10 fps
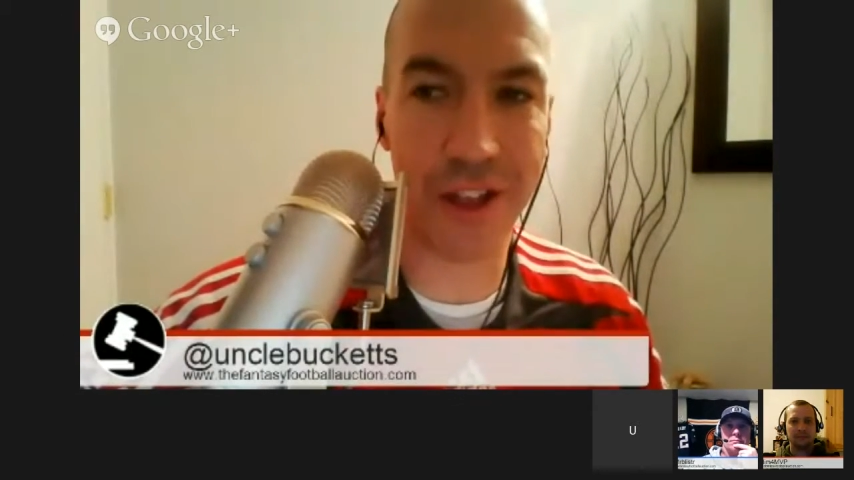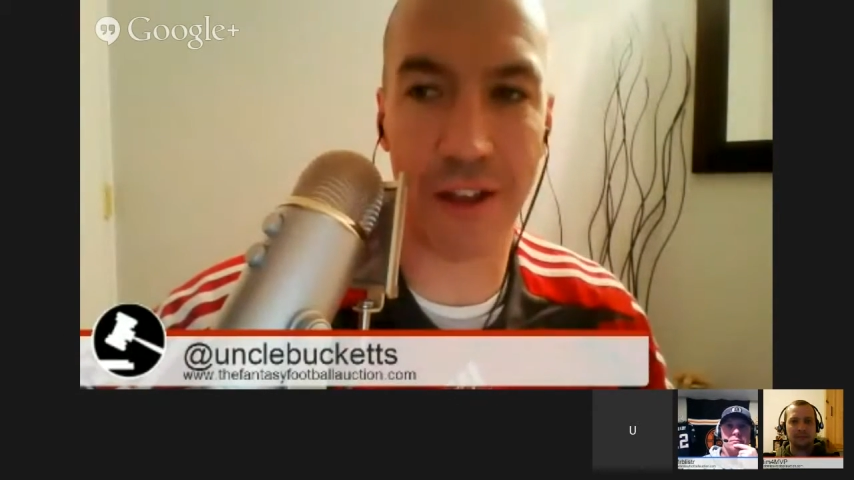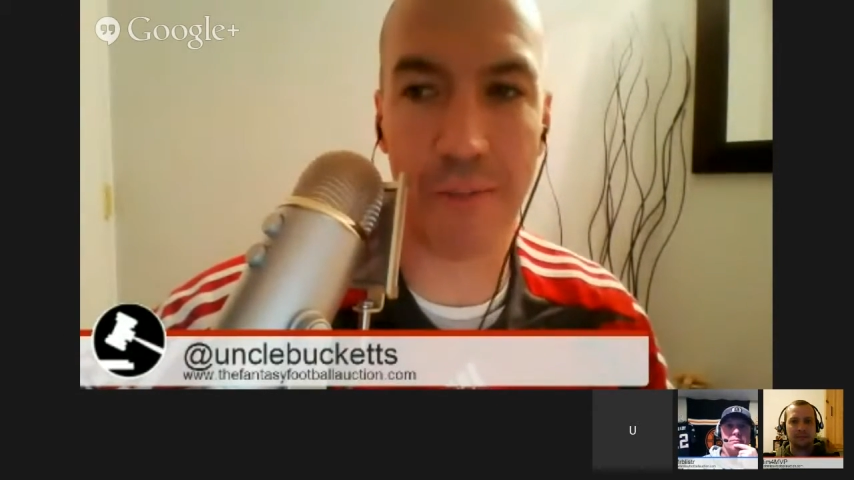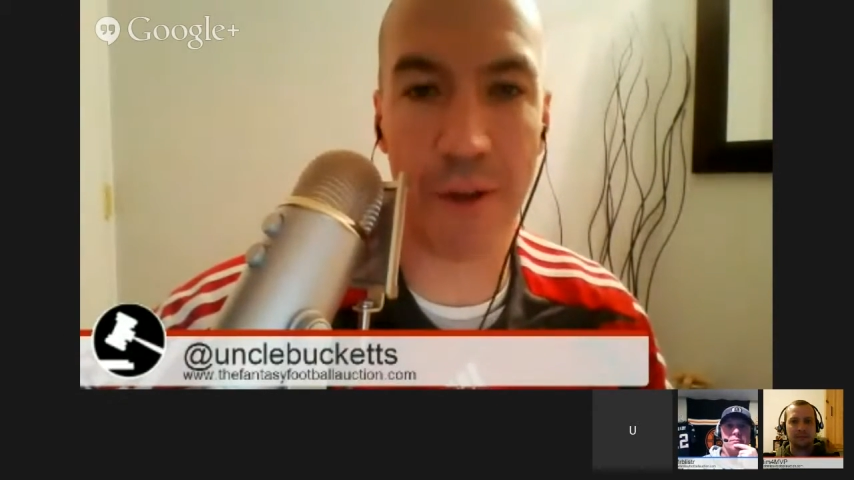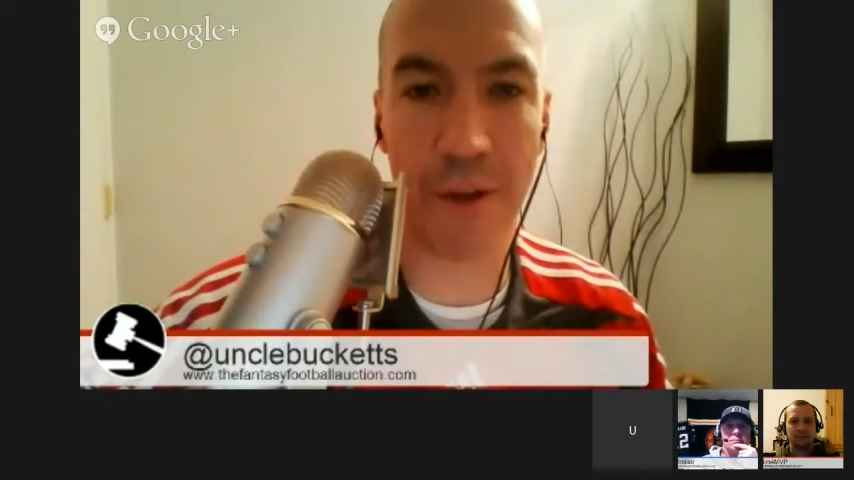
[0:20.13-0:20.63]

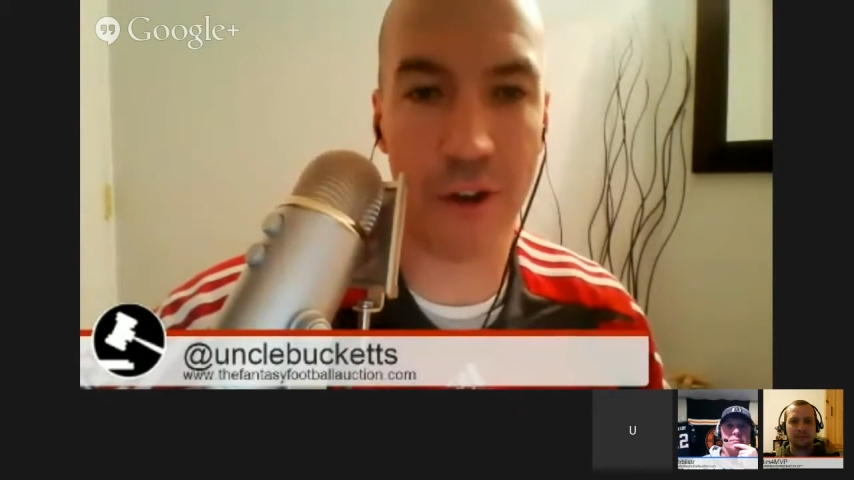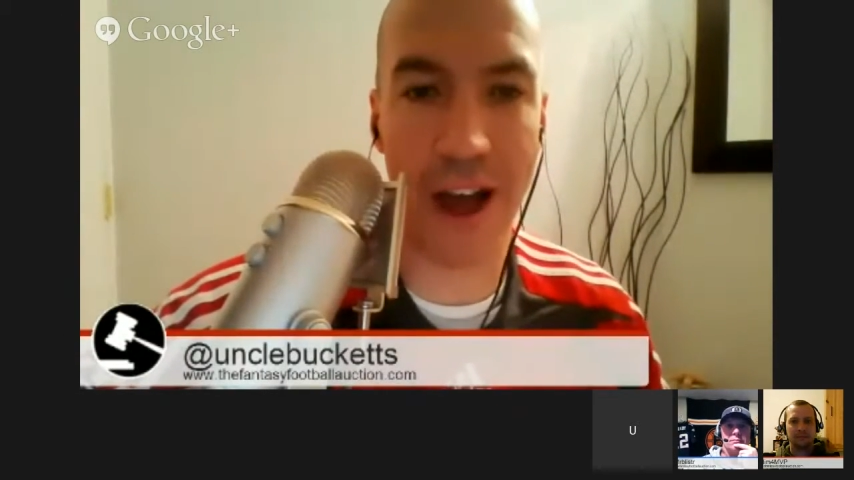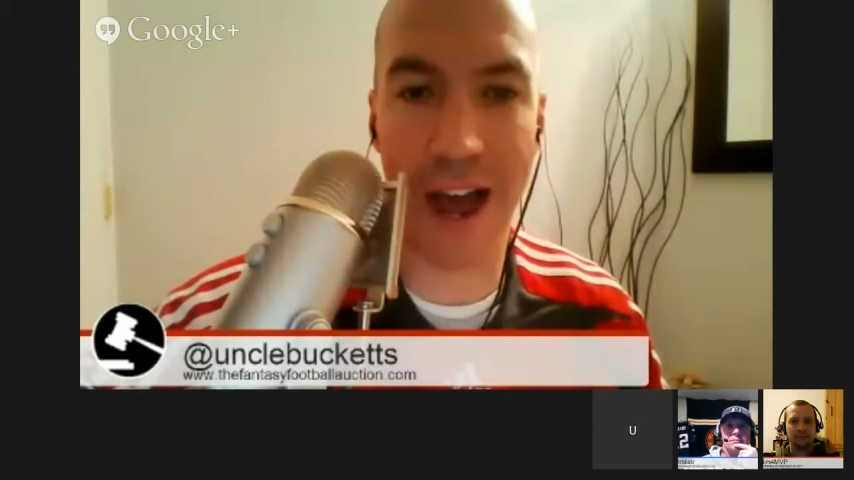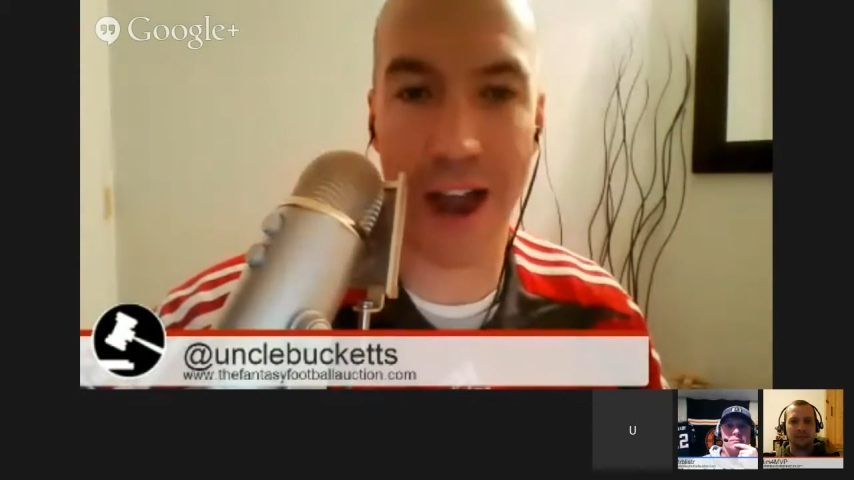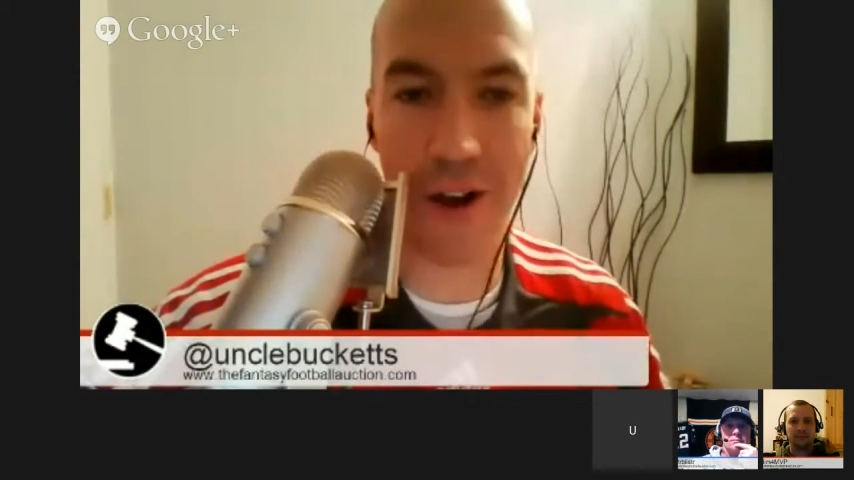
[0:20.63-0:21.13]
because Blister and
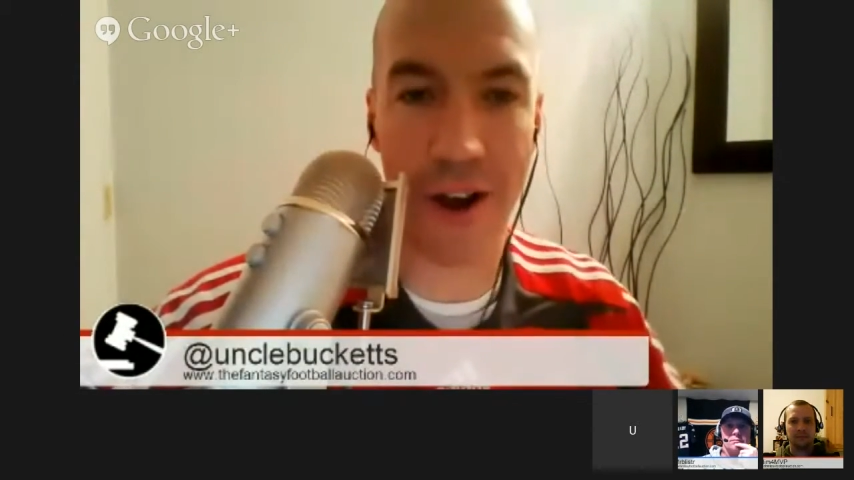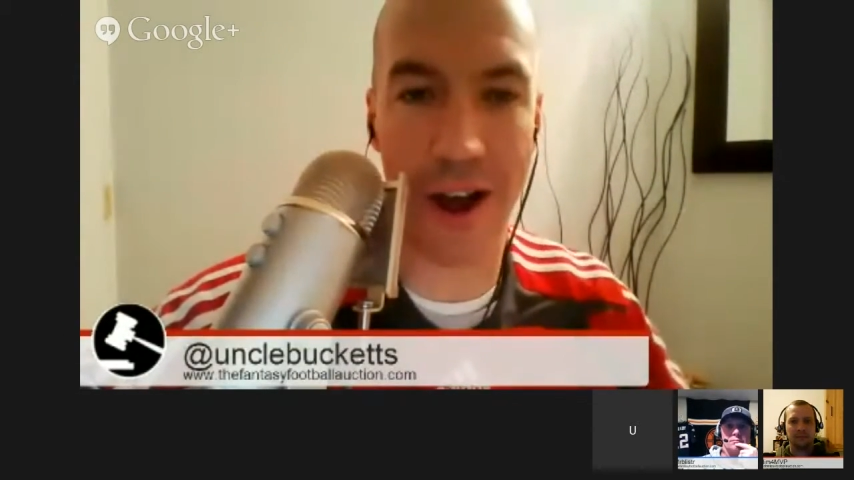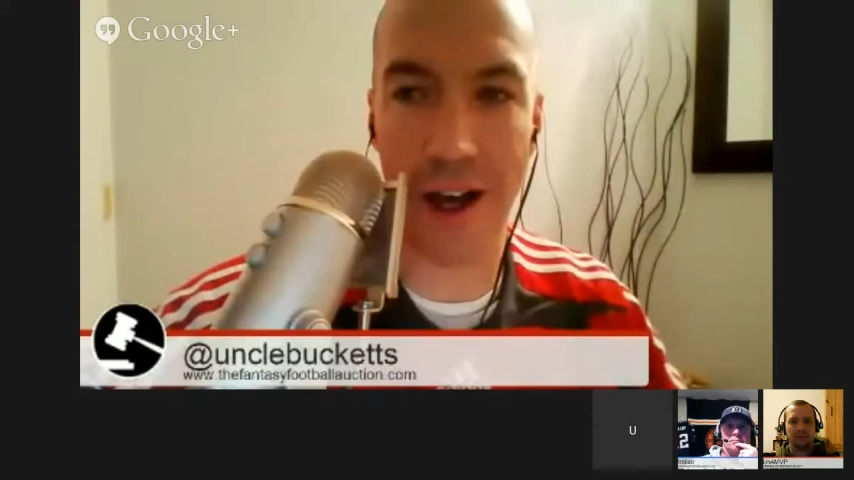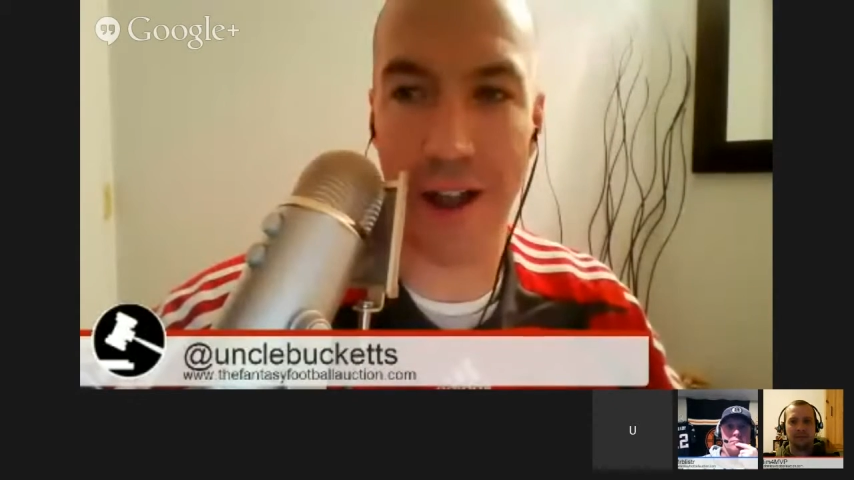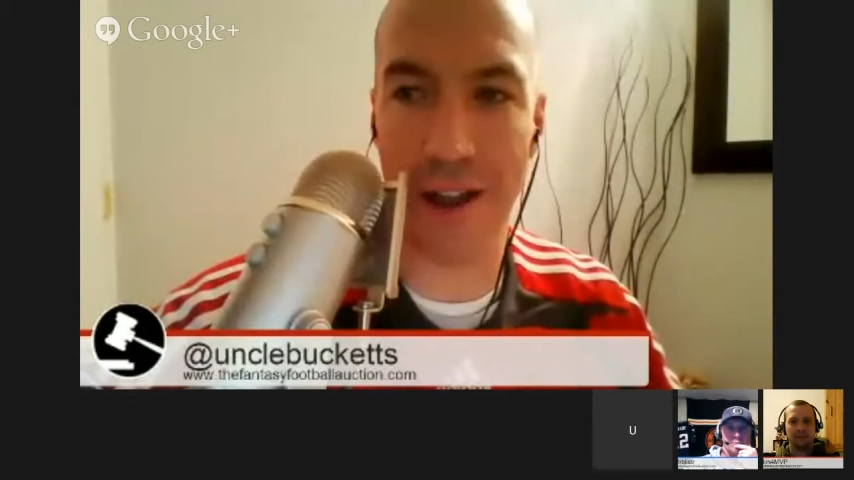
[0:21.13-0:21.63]
I
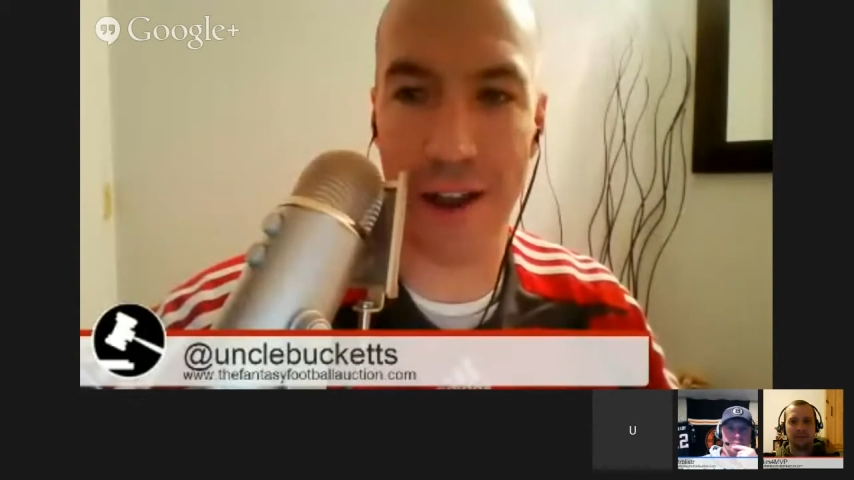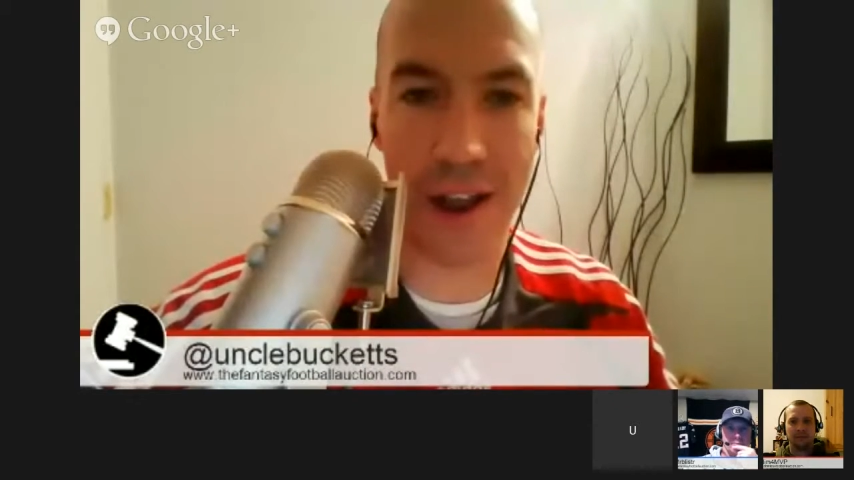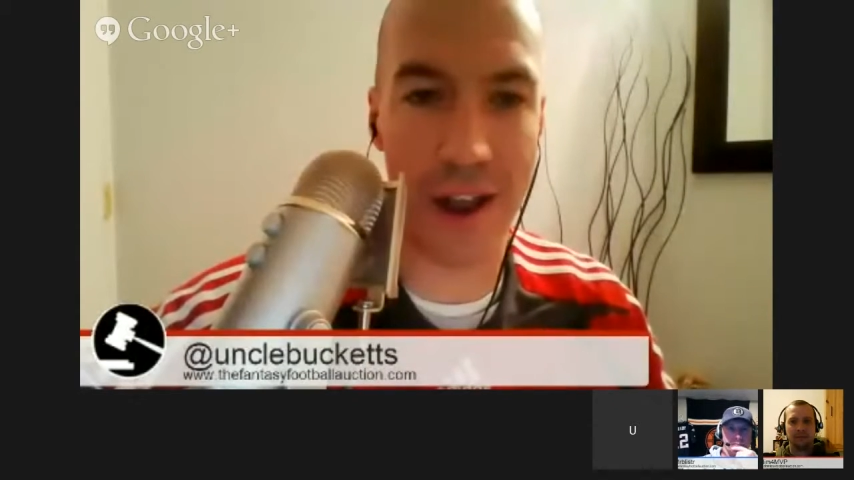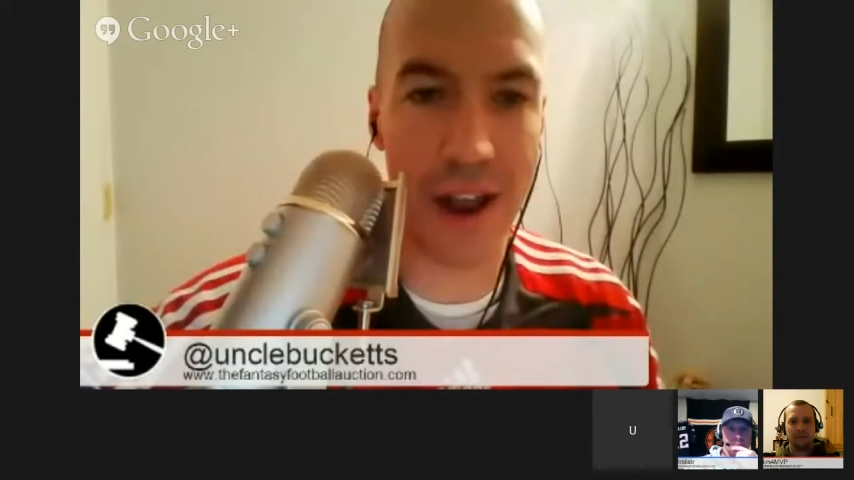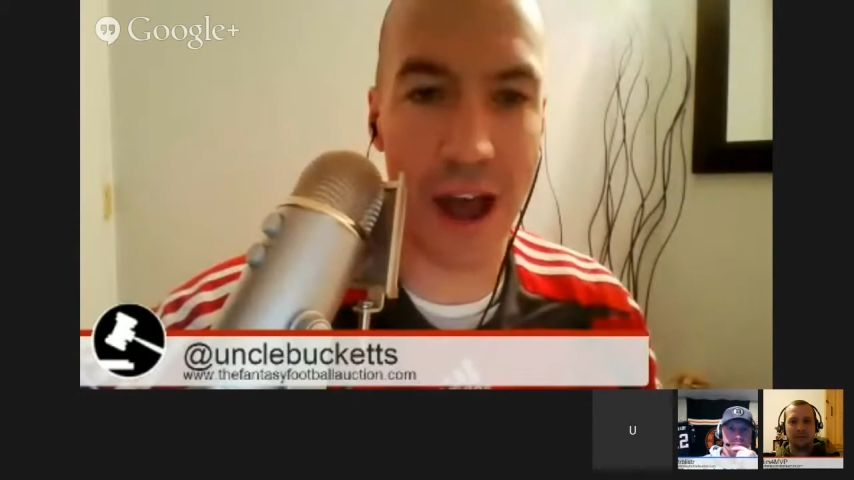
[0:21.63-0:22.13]
are
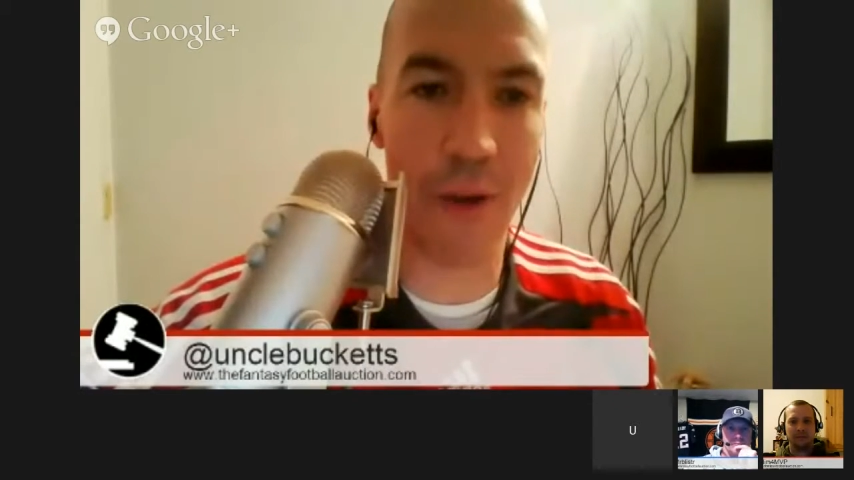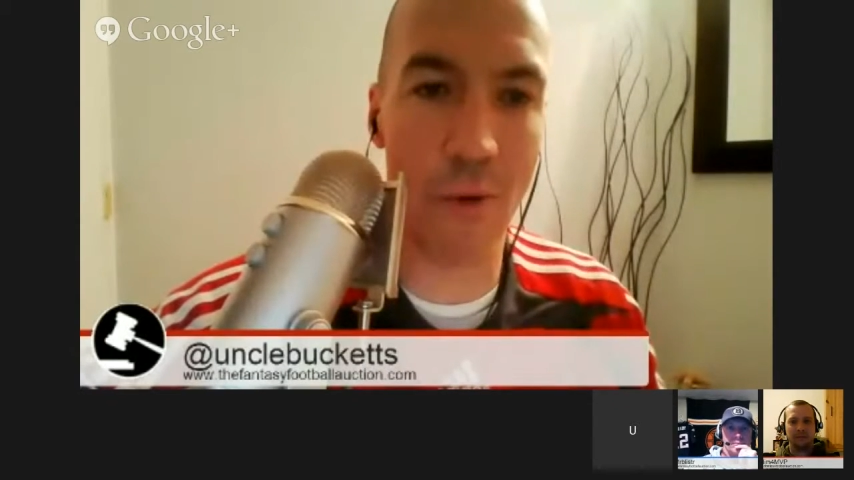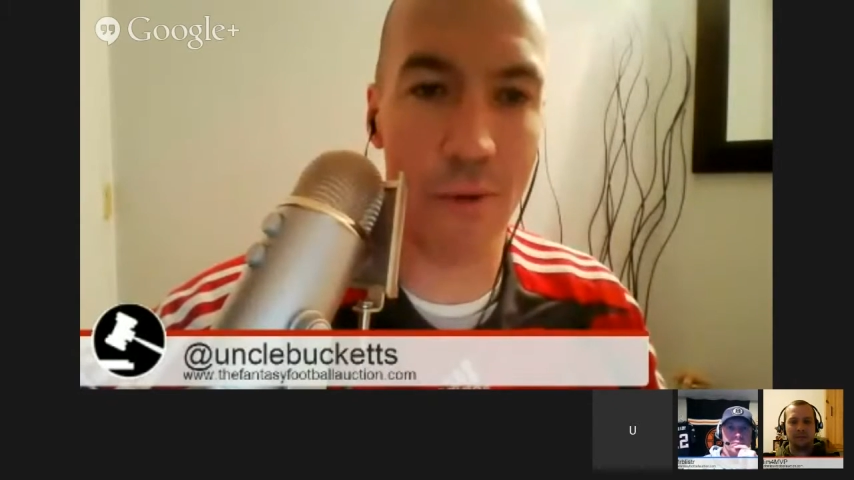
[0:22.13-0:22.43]
now